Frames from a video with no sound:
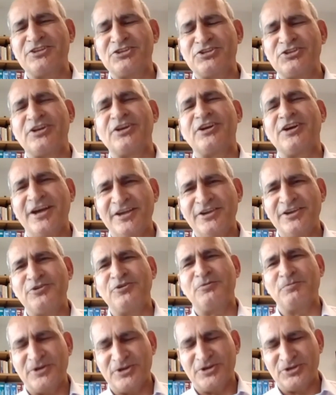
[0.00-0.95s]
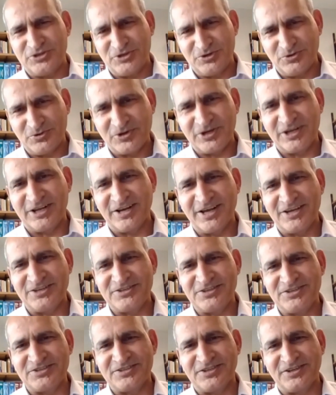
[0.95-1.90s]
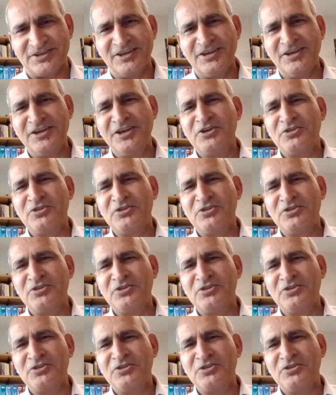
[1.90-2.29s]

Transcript: the Shanghai Cooperation Organization,